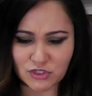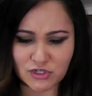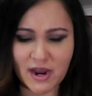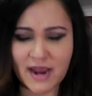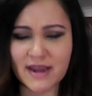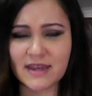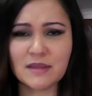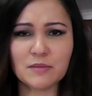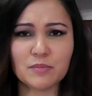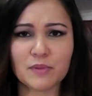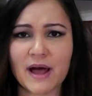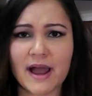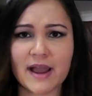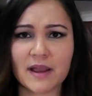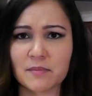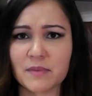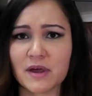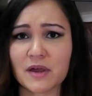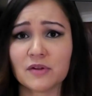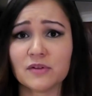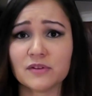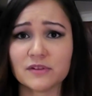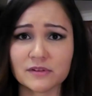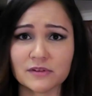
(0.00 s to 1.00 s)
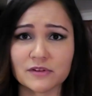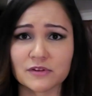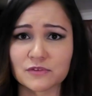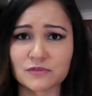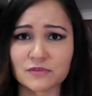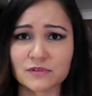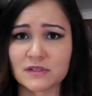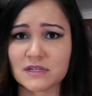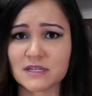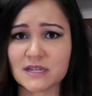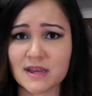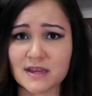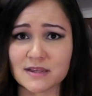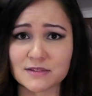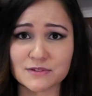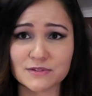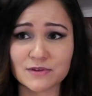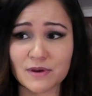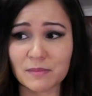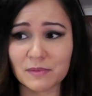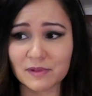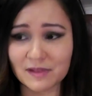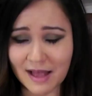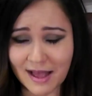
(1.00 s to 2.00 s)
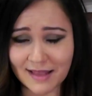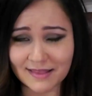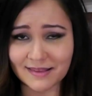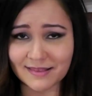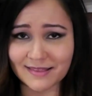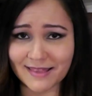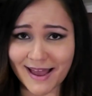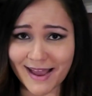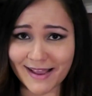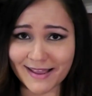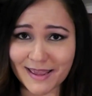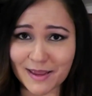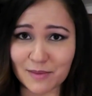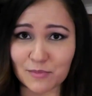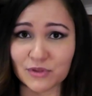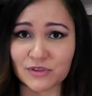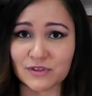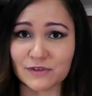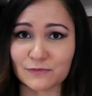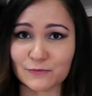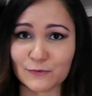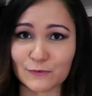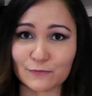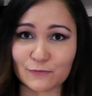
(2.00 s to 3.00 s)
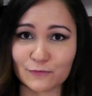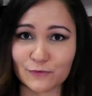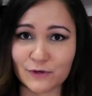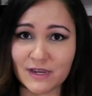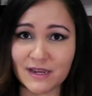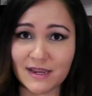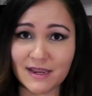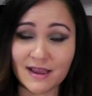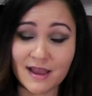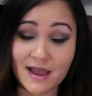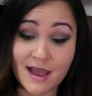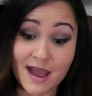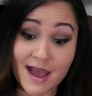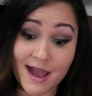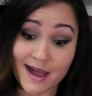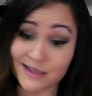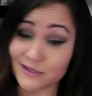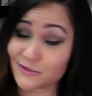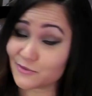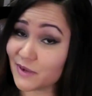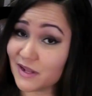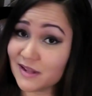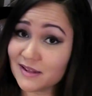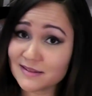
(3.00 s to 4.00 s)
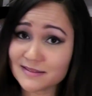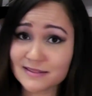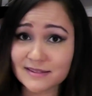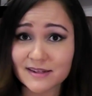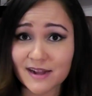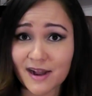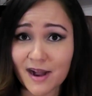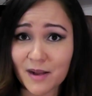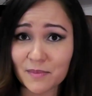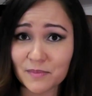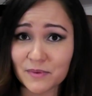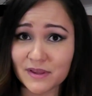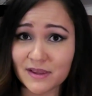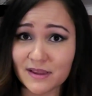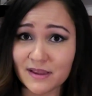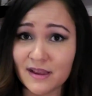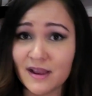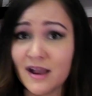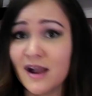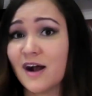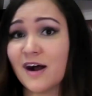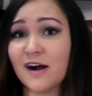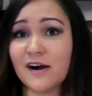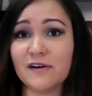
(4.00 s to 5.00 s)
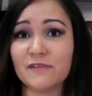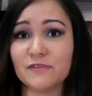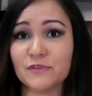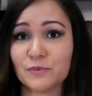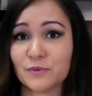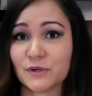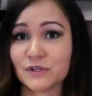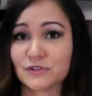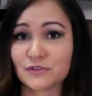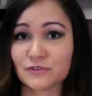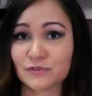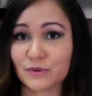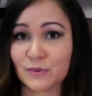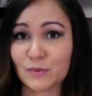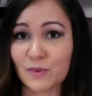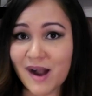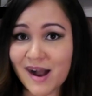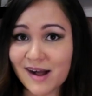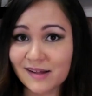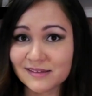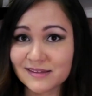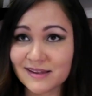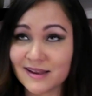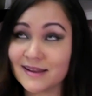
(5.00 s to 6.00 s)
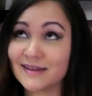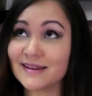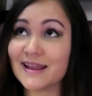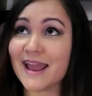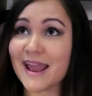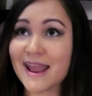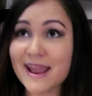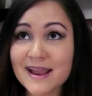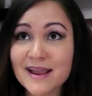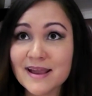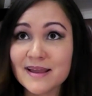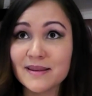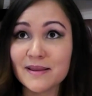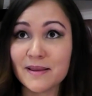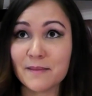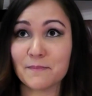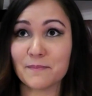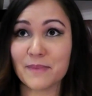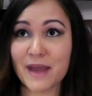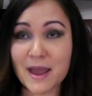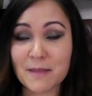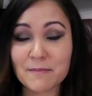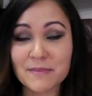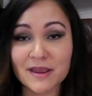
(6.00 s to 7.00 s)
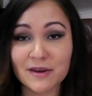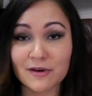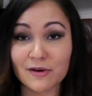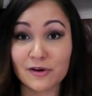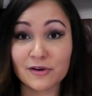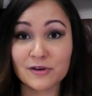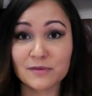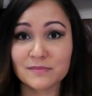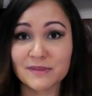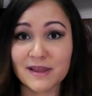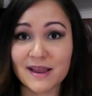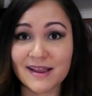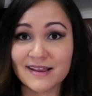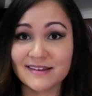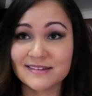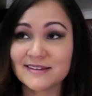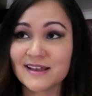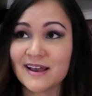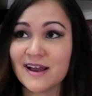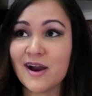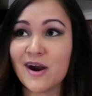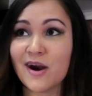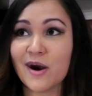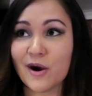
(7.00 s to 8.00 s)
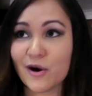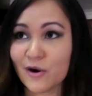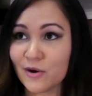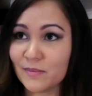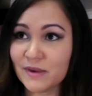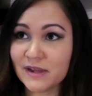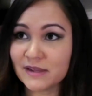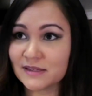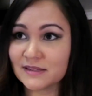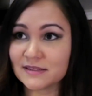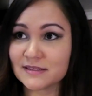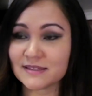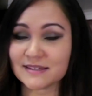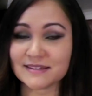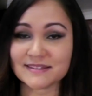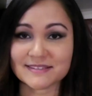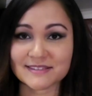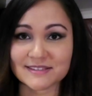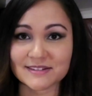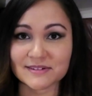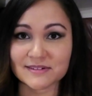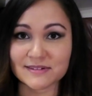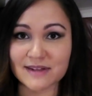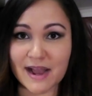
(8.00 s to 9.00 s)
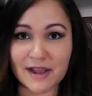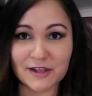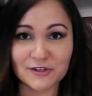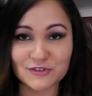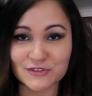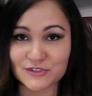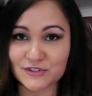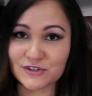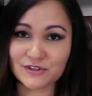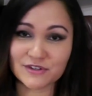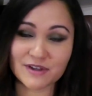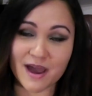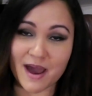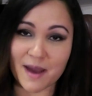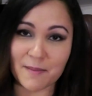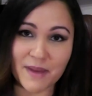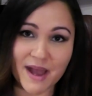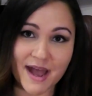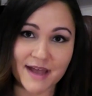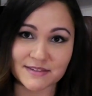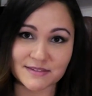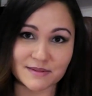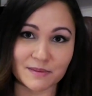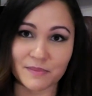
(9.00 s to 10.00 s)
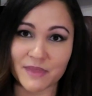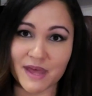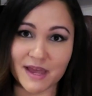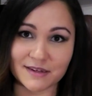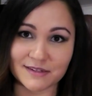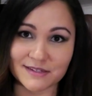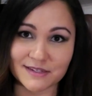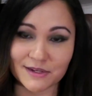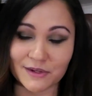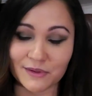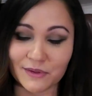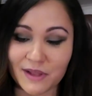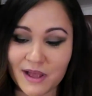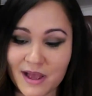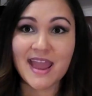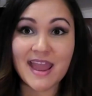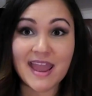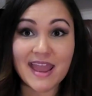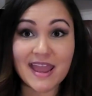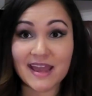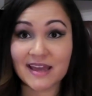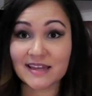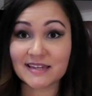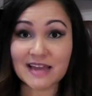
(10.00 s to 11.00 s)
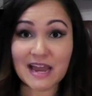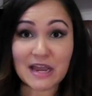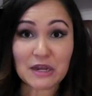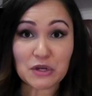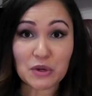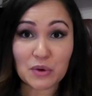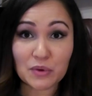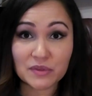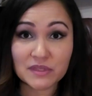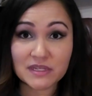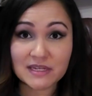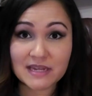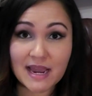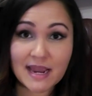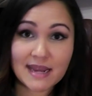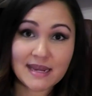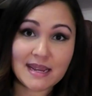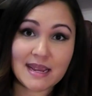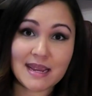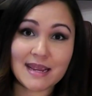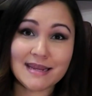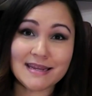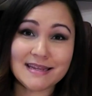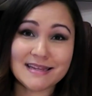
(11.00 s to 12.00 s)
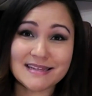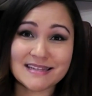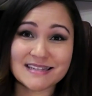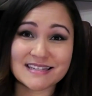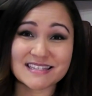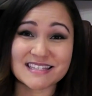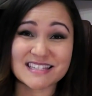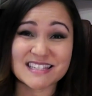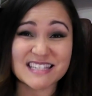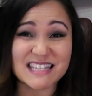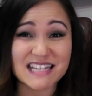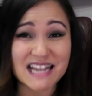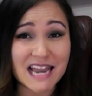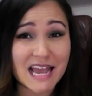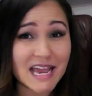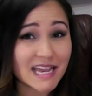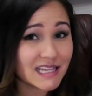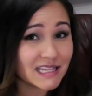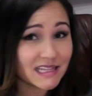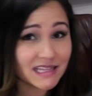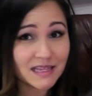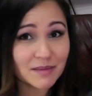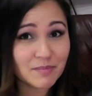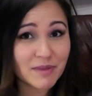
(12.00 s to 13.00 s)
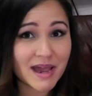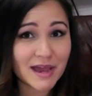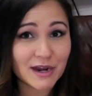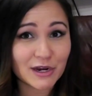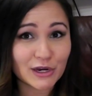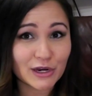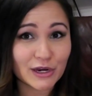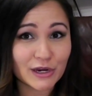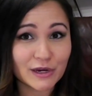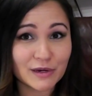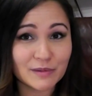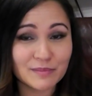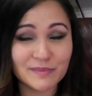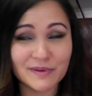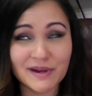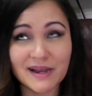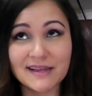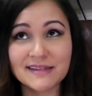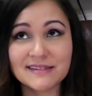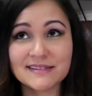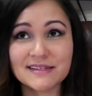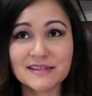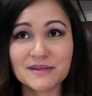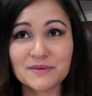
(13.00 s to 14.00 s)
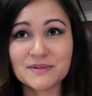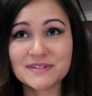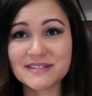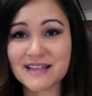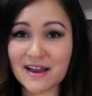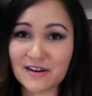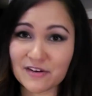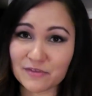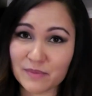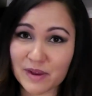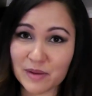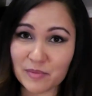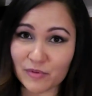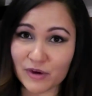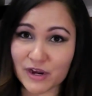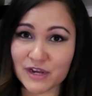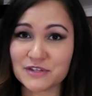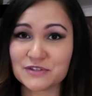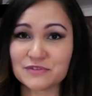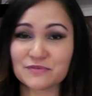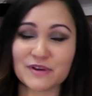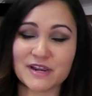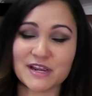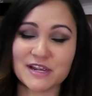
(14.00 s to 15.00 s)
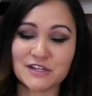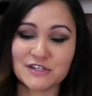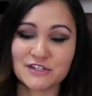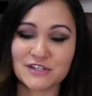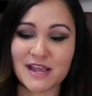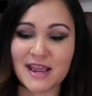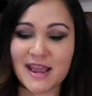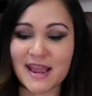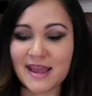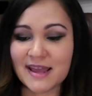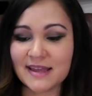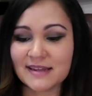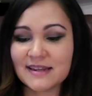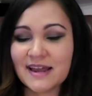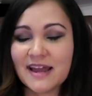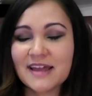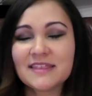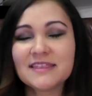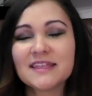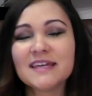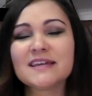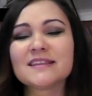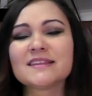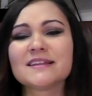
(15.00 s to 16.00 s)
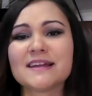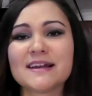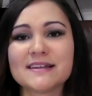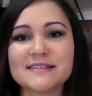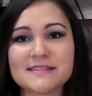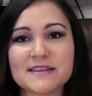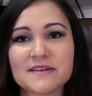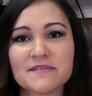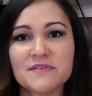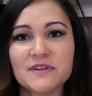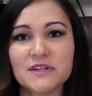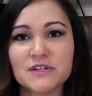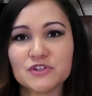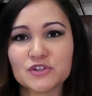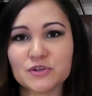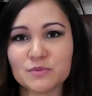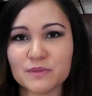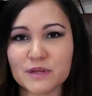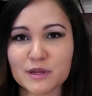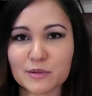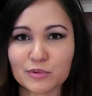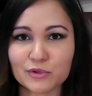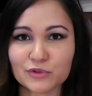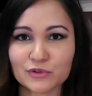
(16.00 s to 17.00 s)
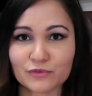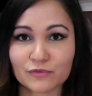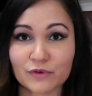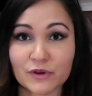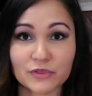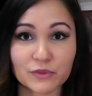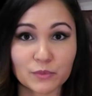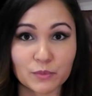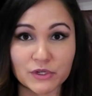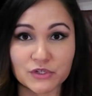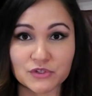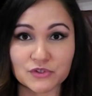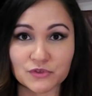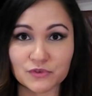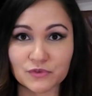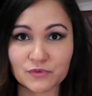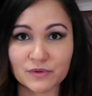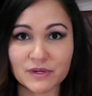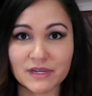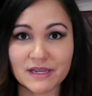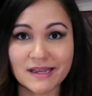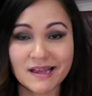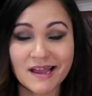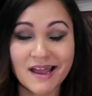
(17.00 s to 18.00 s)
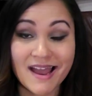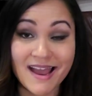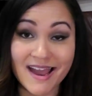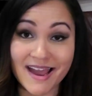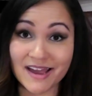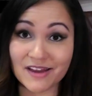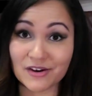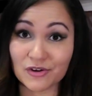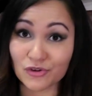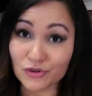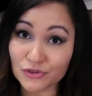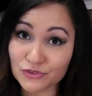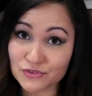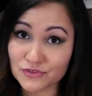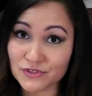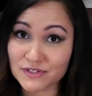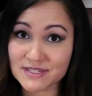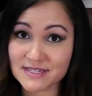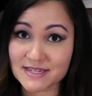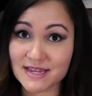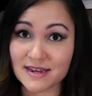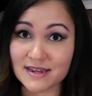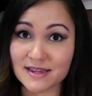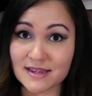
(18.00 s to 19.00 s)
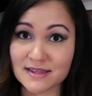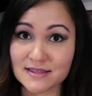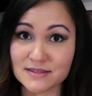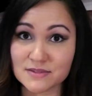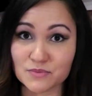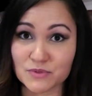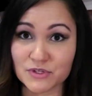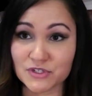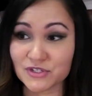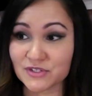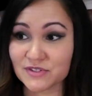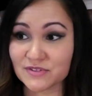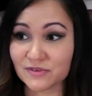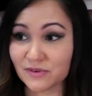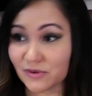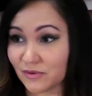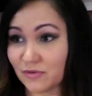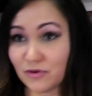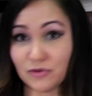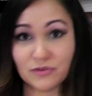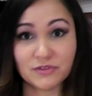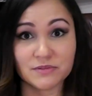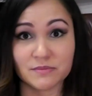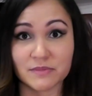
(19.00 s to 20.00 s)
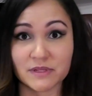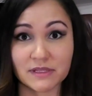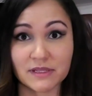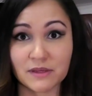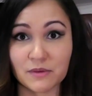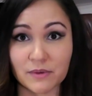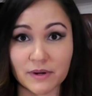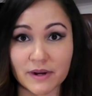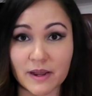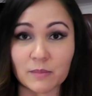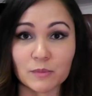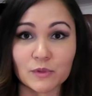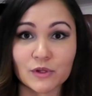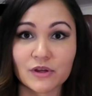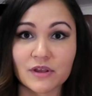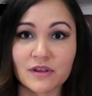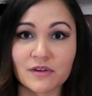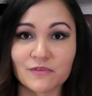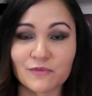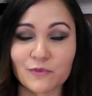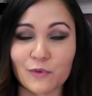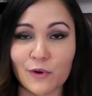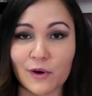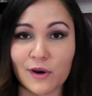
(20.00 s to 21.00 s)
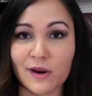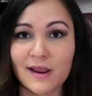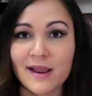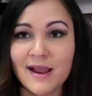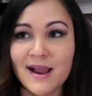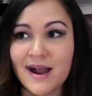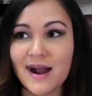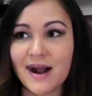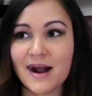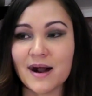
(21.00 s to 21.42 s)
shiny black metal. It looks really nice. So I'm glad that that came with it for free, as well as a copy of The Witcher 3 Wild Hunt and Batman Arkham Knight. Oh my goodness, I just could not pass up that deal. And I know the 980 is slightly better, but it was out of my price range, and I think the 970 should be able to run The Witcher 3 at ultra settings, which is ultimately what I'm looking for.